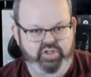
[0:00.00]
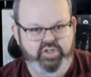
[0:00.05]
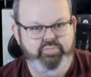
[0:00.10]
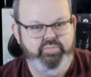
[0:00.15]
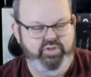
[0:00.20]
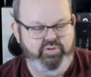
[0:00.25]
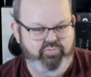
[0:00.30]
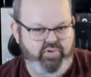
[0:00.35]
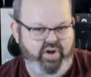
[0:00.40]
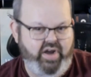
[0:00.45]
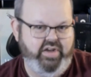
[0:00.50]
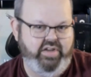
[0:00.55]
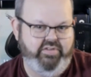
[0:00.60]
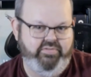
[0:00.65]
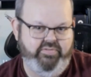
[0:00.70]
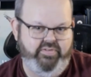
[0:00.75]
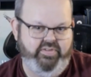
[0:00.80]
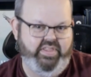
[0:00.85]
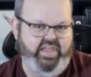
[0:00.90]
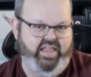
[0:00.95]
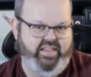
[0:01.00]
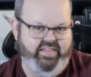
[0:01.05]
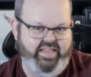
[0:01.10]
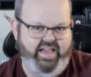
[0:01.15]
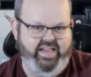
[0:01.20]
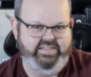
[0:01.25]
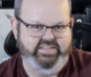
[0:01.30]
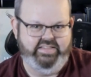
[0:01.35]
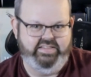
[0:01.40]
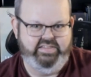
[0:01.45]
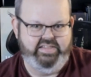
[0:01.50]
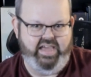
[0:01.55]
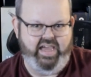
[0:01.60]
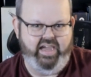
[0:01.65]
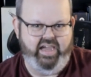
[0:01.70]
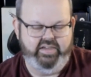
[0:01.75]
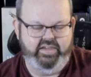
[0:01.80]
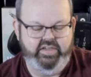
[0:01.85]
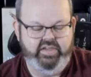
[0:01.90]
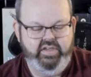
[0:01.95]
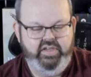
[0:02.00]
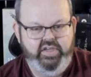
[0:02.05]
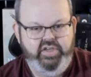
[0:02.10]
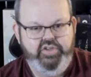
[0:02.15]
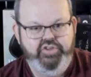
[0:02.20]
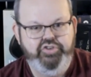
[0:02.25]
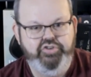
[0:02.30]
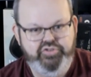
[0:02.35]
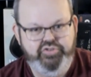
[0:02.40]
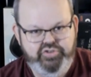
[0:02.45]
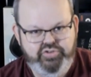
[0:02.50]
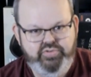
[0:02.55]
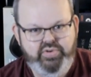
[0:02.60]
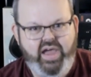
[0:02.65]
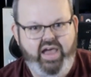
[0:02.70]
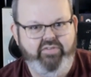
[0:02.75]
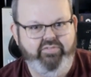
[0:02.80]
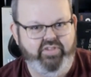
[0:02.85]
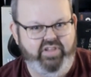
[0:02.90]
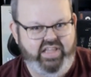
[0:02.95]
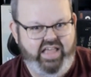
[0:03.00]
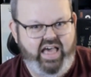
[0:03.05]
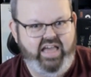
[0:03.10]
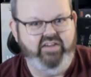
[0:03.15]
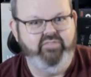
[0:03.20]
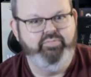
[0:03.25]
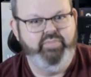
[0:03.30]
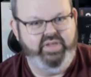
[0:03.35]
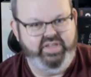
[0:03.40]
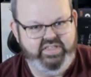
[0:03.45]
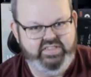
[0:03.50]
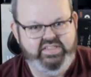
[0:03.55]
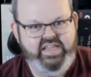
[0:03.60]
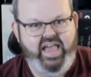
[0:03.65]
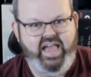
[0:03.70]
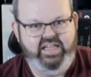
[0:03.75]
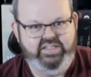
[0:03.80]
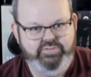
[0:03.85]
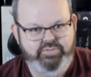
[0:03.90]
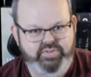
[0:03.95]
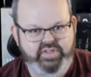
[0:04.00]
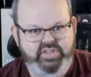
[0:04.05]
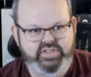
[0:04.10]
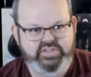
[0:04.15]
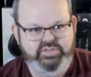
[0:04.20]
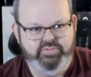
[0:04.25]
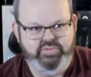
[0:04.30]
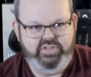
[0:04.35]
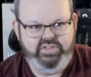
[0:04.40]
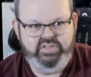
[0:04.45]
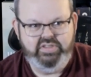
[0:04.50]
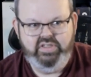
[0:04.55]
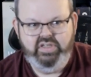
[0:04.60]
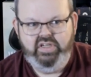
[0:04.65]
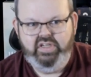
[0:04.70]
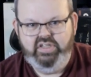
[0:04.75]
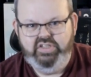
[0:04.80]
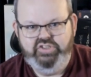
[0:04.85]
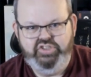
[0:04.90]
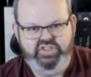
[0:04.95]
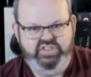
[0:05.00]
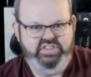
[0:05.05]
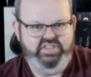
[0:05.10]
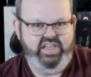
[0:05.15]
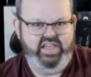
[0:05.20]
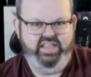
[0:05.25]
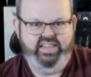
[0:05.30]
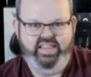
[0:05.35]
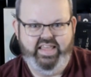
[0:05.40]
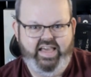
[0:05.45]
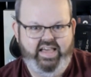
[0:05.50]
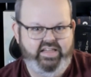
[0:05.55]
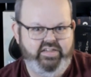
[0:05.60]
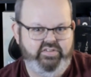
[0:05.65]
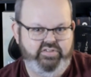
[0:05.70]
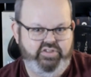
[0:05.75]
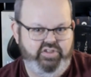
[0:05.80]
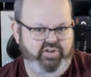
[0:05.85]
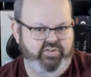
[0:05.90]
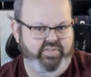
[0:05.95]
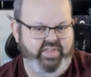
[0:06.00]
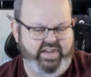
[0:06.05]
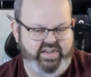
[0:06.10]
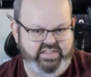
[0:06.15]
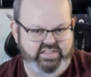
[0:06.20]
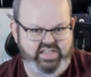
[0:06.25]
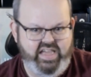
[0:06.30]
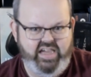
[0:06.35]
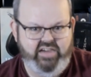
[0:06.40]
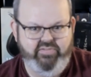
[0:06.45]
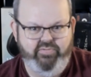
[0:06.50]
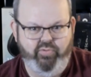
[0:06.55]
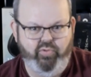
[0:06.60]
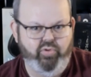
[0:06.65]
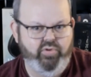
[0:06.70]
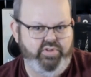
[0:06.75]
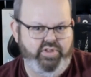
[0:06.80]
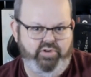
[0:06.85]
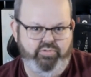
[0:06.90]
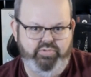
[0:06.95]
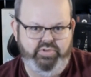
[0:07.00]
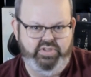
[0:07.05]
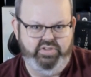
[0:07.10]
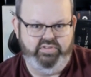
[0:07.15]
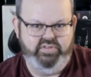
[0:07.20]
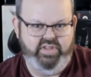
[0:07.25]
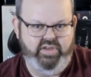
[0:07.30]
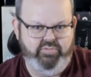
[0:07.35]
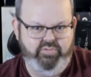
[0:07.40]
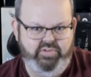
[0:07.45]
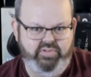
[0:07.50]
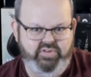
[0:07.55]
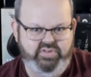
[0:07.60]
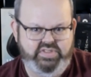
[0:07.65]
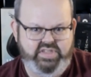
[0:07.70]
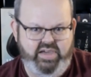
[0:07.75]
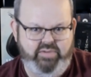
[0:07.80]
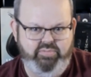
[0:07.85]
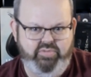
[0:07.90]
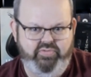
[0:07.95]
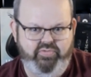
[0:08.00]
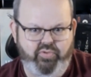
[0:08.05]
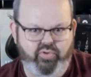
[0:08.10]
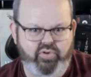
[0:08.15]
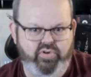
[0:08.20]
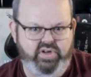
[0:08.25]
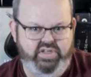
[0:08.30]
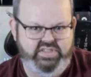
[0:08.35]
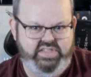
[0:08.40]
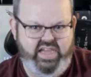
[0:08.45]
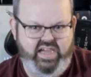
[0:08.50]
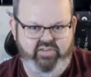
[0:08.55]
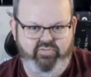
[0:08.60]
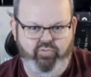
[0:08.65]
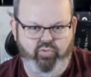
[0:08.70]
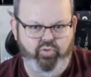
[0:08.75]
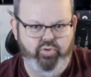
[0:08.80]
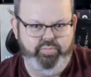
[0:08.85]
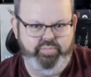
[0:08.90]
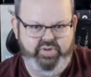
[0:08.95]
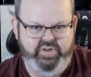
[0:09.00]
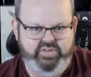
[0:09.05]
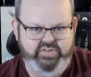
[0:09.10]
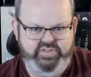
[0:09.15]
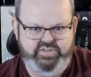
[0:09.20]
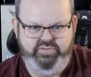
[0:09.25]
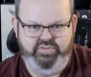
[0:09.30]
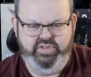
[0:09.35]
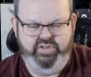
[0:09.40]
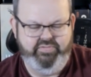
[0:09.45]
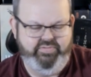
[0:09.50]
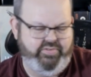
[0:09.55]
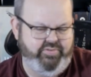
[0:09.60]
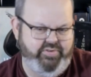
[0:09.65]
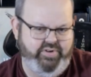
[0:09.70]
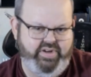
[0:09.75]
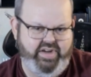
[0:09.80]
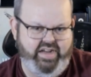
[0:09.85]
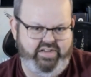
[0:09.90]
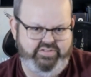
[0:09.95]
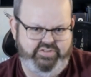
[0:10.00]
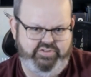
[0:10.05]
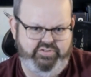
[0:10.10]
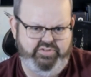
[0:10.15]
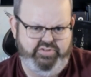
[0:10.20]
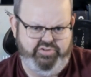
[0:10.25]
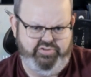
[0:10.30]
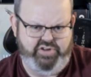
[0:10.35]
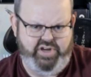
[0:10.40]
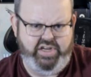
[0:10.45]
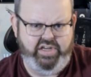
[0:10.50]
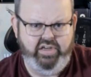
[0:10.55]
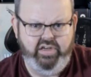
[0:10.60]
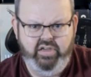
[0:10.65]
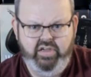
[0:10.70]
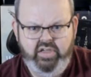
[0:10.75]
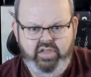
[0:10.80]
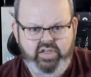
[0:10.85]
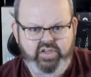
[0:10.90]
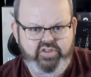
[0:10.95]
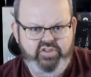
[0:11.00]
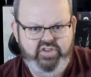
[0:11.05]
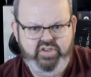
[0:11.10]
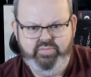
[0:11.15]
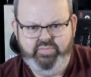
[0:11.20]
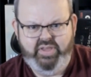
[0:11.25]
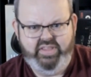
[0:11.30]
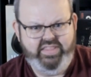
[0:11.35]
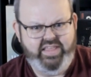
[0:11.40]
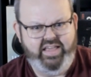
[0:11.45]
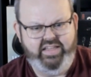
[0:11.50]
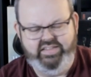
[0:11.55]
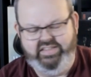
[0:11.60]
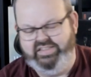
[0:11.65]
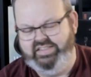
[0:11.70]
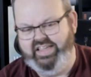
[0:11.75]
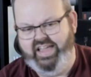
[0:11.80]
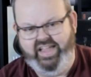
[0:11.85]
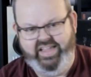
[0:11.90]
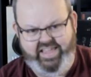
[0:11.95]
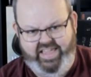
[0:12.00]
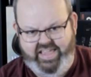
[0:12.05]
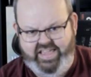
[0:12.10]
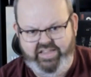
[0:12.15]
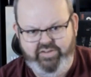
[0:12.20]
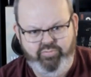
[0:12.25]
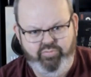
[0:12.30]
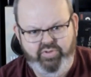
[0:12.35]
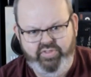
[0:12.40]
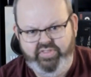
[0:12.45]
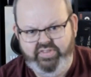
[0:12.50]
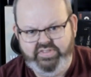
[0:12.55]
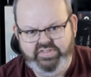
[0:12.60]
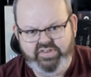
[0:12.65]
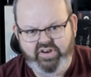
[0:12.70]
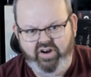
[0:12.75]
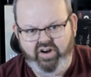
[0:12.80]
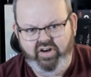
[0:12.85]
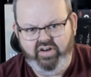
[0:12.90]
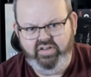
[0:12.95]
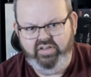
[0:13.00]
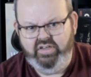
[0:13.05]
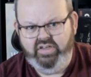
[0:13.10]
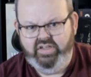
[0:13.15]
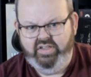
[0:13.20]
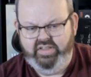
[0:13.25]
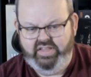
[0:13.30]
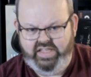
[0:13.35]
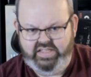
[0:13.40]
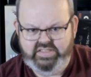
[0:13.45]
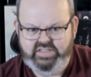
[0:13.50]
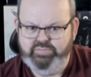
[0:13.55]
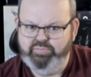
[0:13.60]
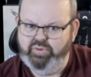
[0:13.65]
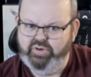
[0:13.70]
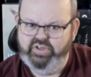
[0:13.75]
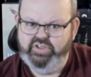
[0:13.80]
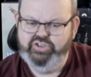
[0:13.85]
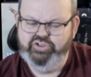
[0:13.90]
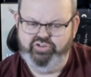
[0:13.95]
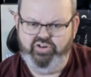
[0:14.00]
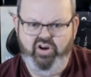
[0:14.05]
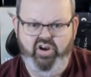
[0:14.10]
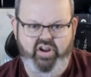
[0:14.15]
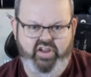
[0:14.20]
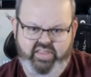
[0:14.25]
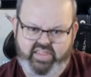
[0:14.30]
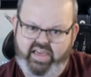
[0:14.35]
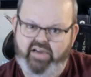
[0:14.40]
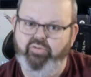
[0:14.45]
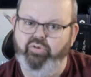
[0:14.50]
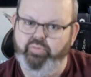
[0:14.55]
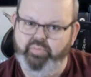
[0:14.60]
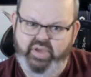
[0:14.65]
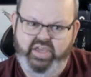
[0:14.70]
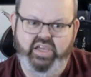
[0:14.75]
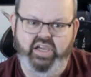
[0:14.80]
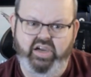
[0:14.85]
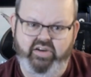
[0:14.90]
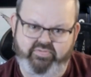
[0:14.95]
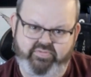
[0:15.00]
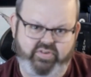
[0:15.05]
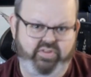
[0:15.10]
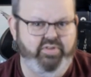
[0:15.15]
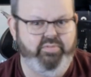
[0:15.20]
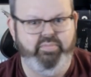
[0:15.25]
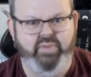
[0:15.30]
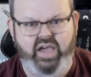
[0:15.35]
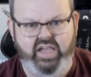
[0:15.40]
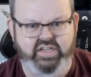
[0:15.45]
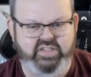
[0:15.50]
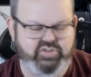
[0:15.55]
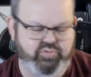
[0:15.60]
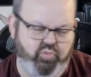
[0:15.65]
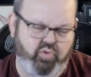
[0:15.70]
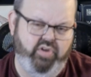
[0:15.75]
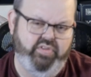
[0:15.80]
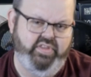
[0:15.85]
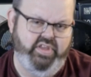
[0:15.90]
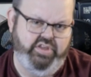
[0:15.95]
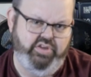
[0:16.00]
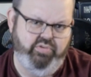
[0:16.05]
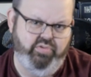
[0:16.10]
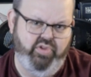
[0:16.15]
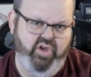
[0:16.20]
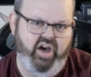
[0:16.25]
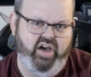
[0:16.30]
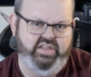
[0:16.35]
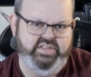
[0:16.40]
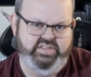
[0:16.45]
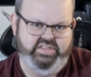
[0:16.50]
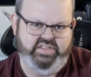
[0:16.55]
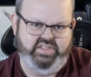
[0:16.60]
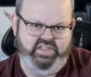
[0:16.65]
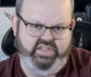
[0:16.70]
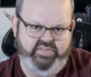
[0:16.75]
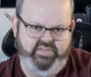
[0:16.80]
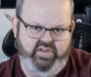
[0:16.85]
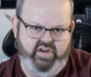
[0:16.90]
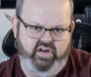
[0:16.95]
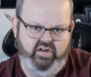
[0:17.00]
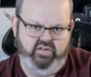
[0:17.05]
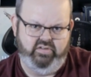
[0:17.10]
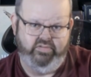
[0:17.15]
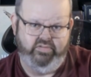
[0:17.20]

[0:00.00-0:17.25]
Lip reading: be ready for that last attack. You do have a lot of big attacks with this one, just like that, you know, that attack 4 that we looked at before. Attack 4, Pierce 3 if they're in hazardous terrain. You can make that an attack 8 with this card. That's pretty strong, and that will make up for the -1 that you lost to get there.